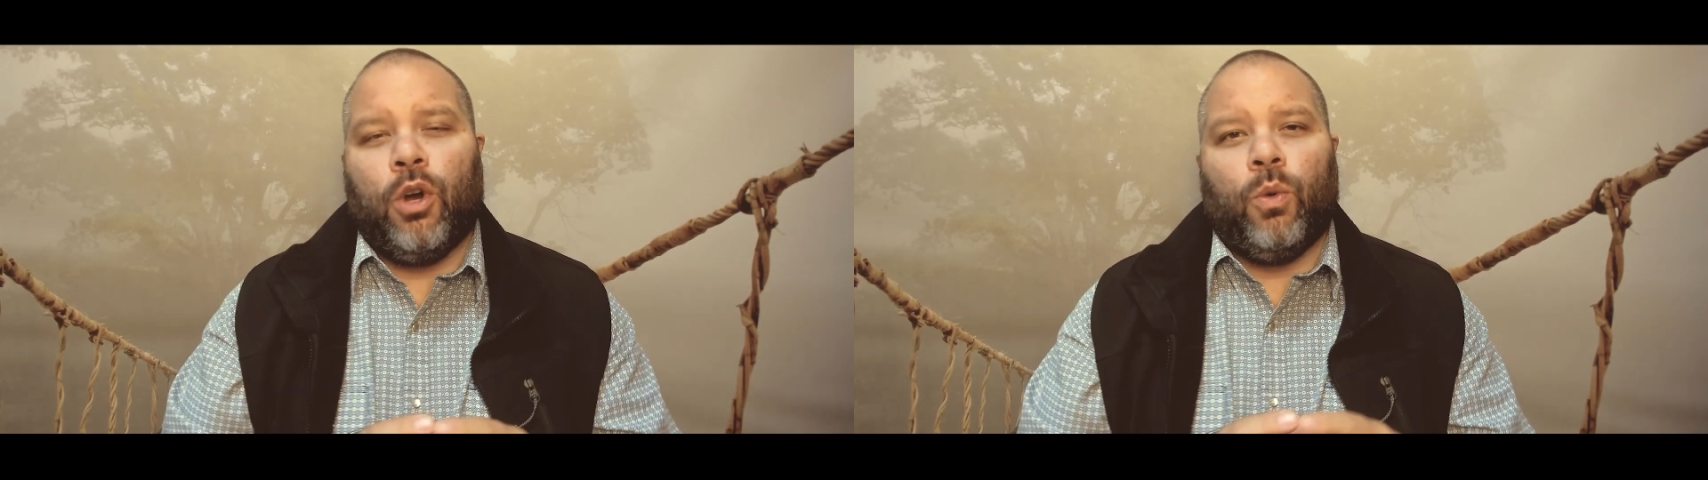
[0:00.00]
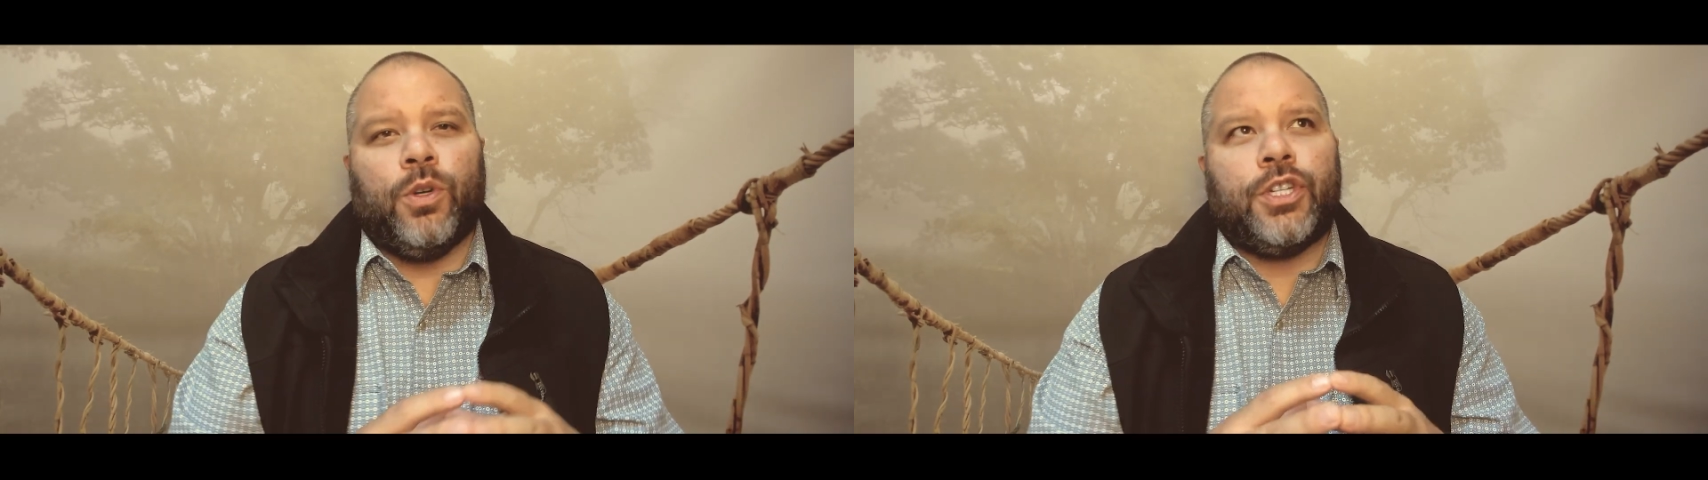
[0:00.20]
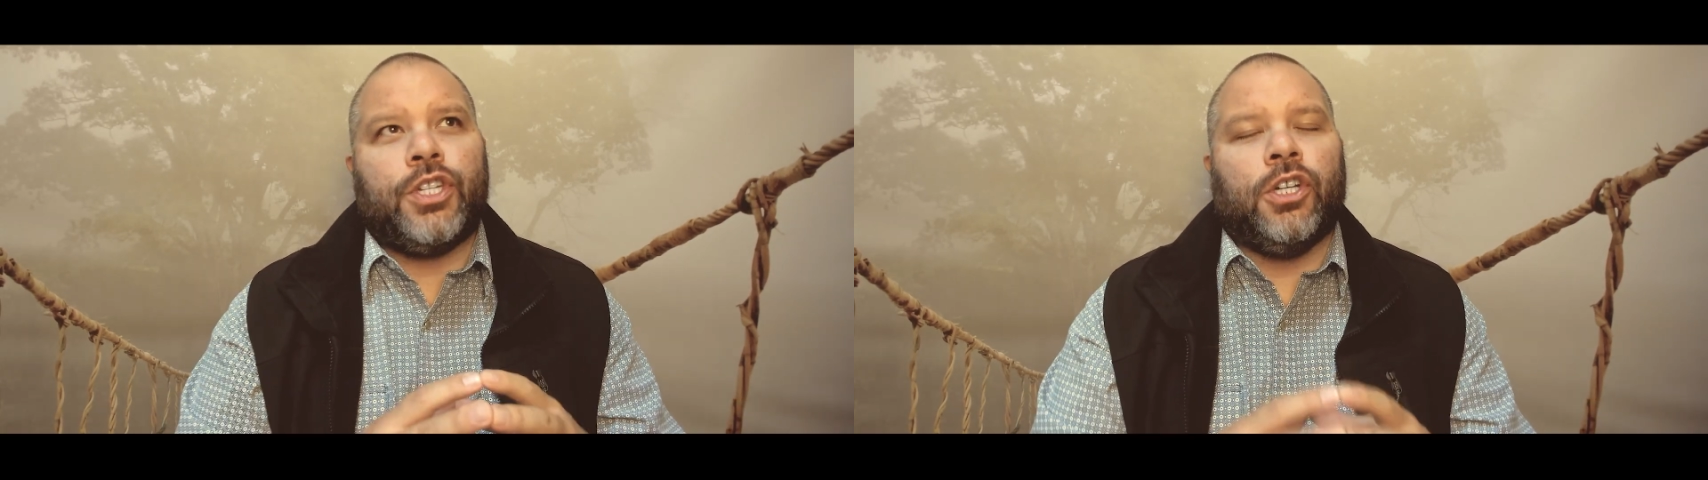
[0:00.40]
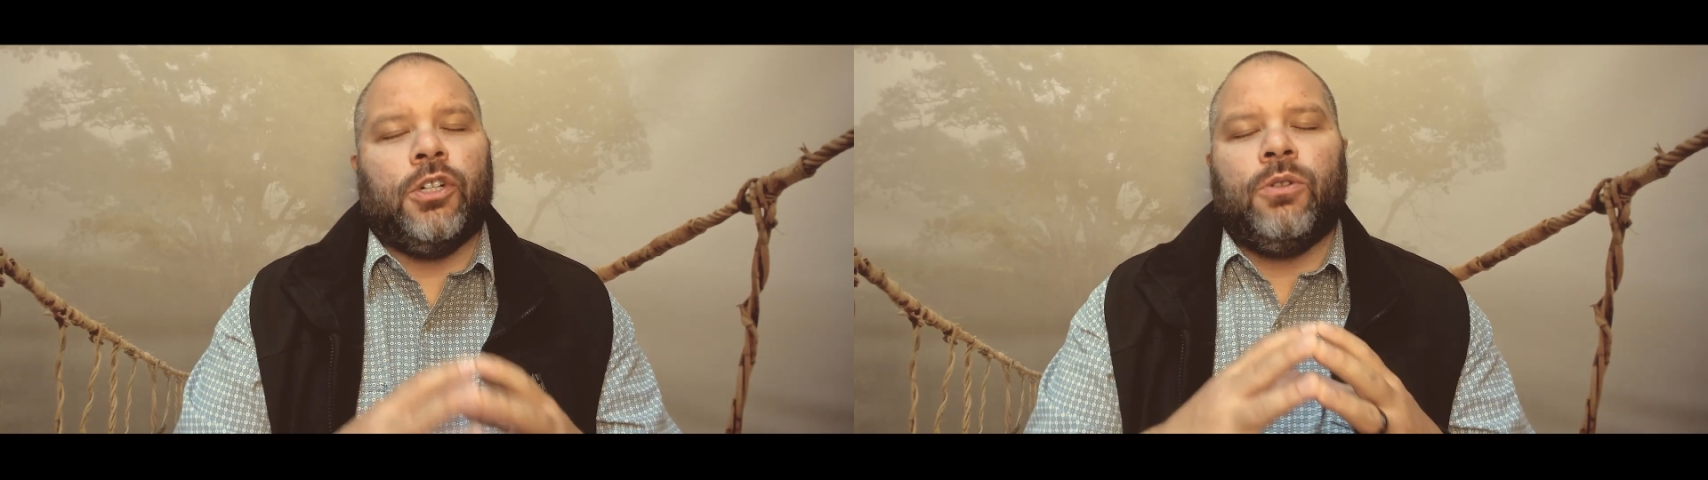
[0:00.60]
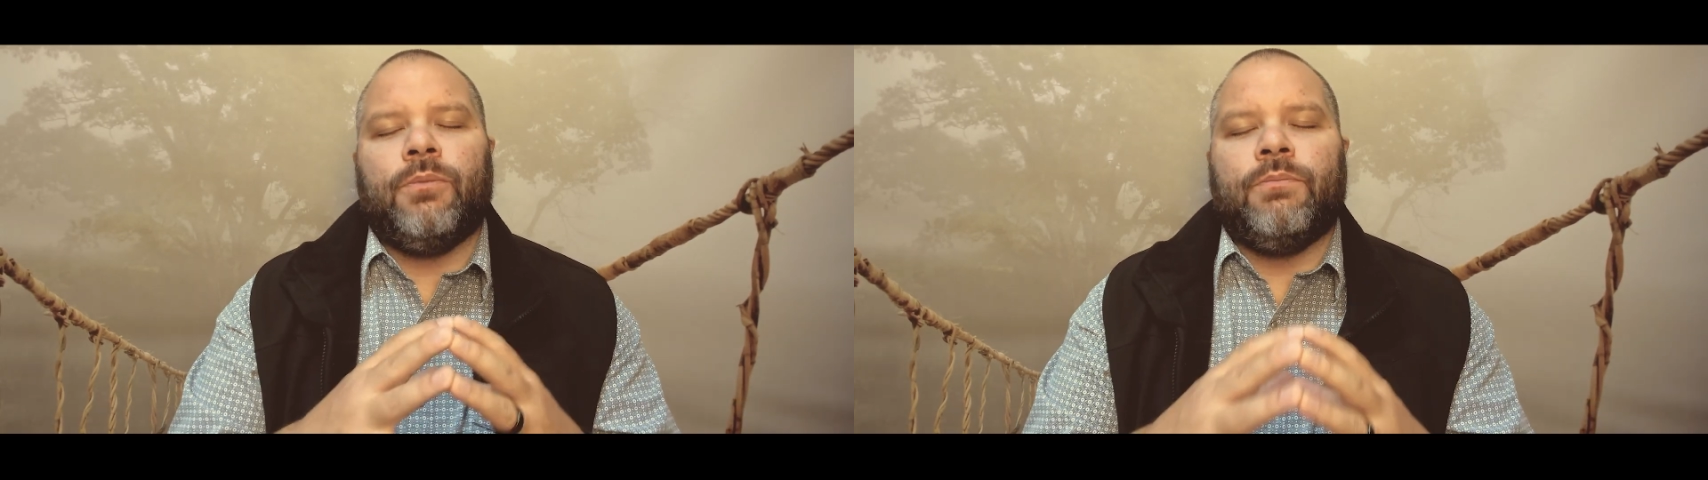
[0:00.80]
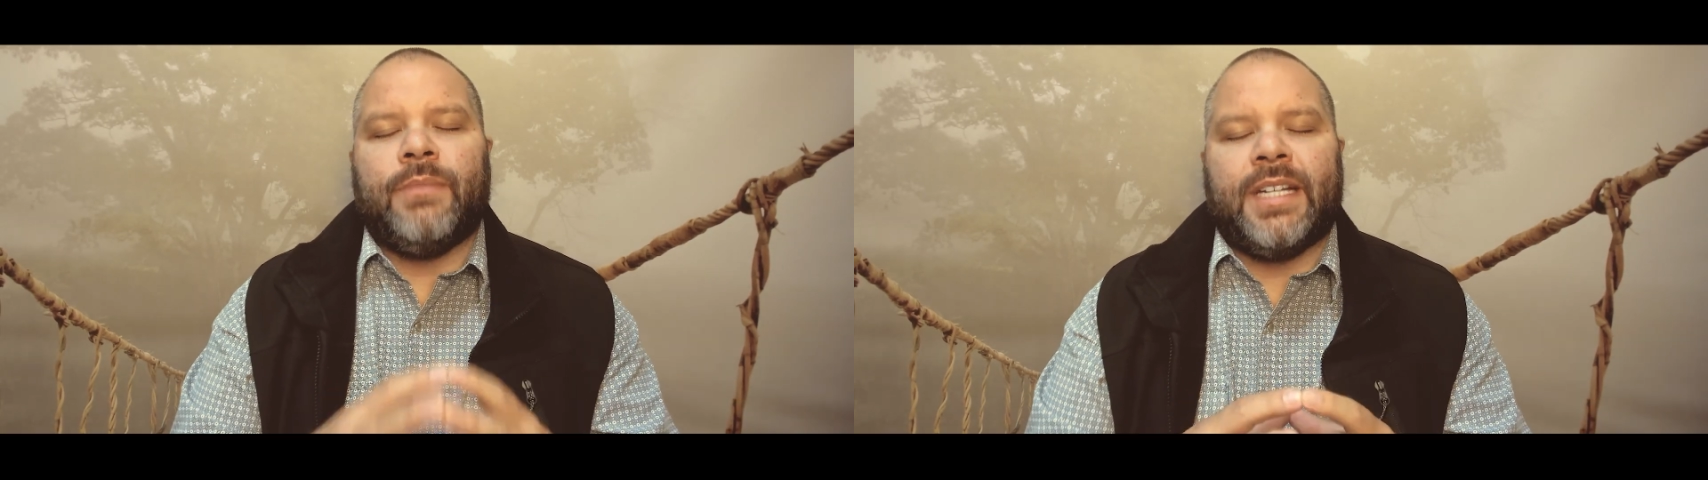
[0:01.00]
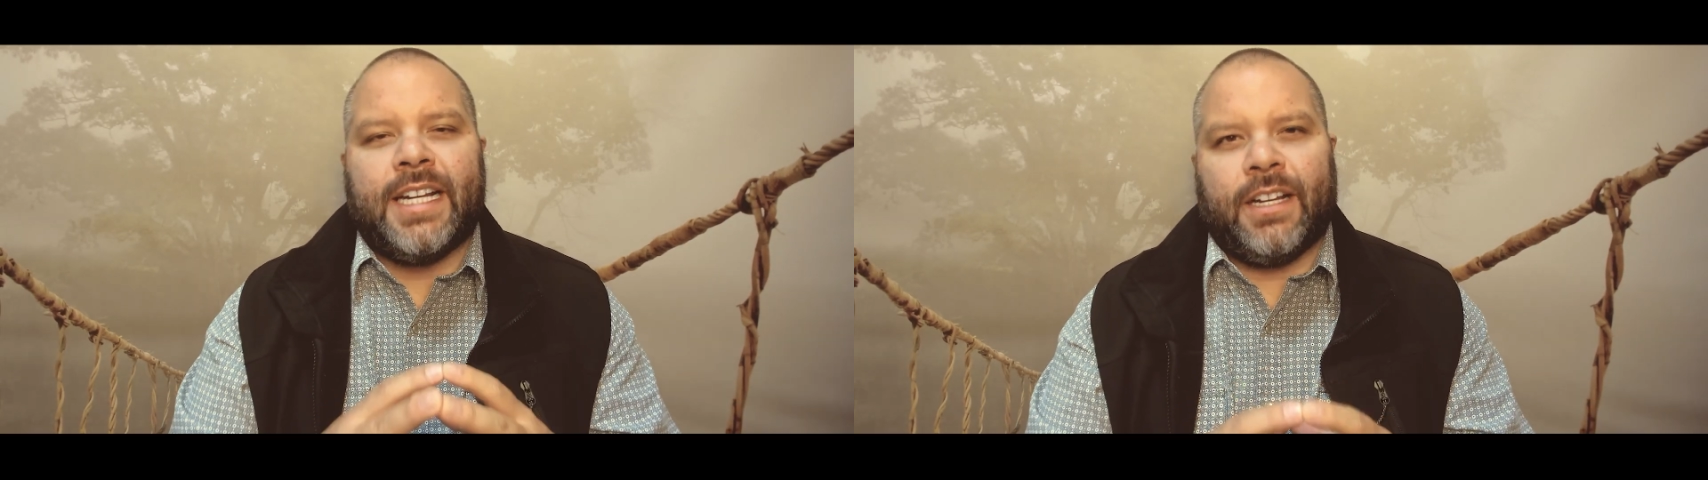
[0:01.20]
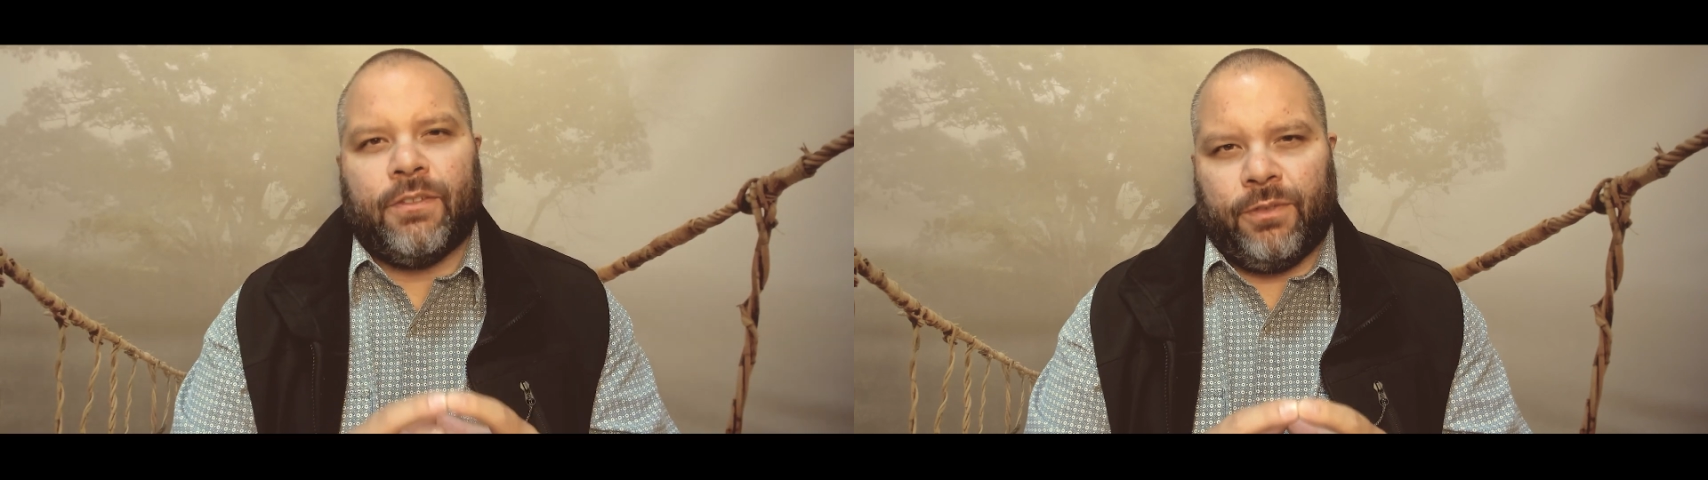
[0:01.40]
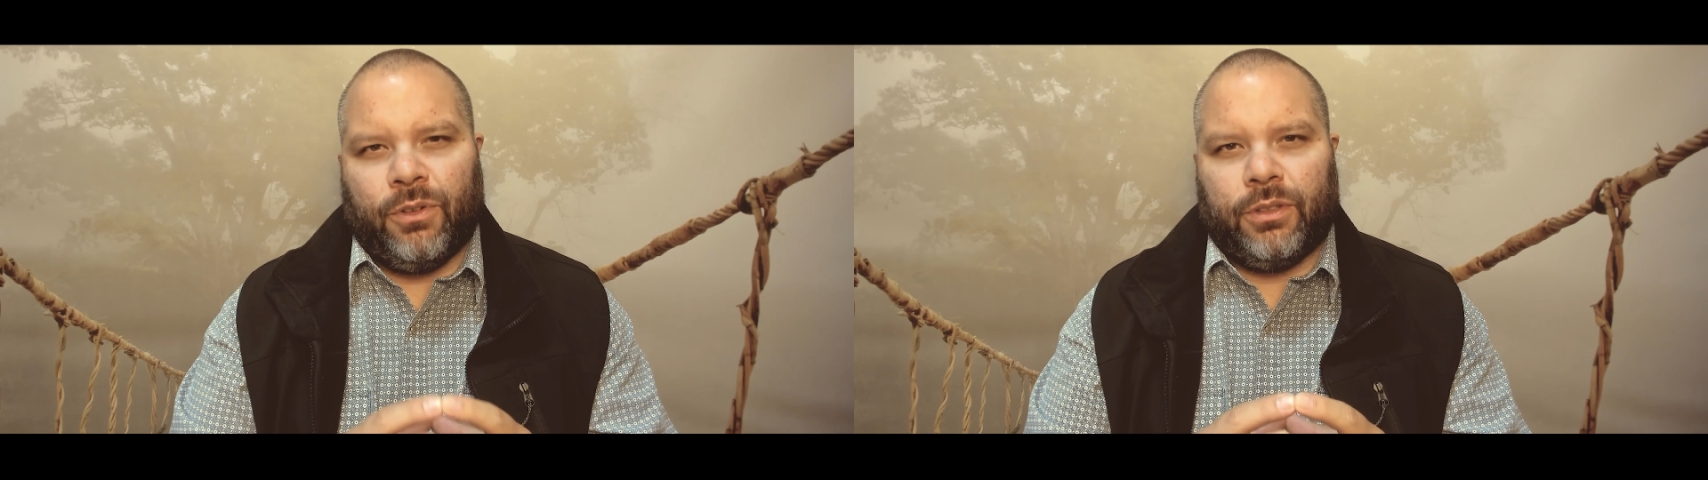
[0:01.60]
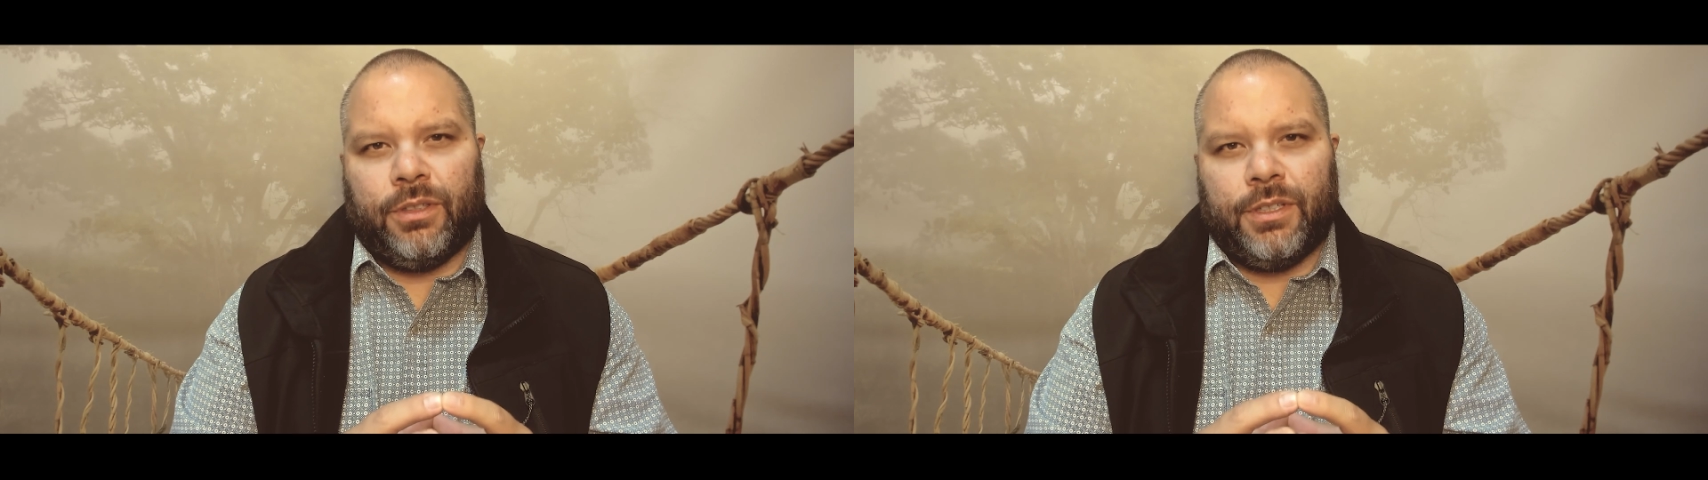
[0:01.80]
was so meaningful